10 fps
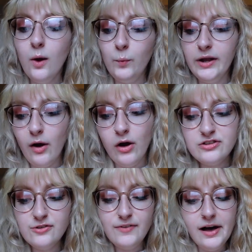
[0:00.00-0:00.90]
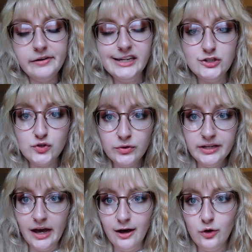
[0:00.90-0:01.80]
We are also following
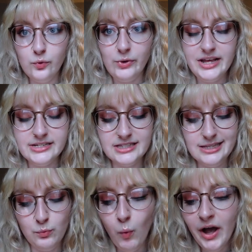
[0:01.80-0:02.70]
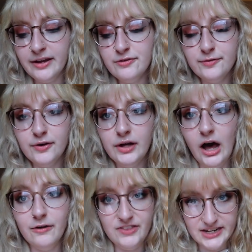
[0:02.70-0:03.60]
Julia, who is the wife
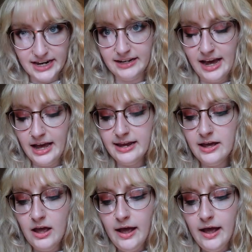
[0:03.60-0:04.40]
of the dead guy.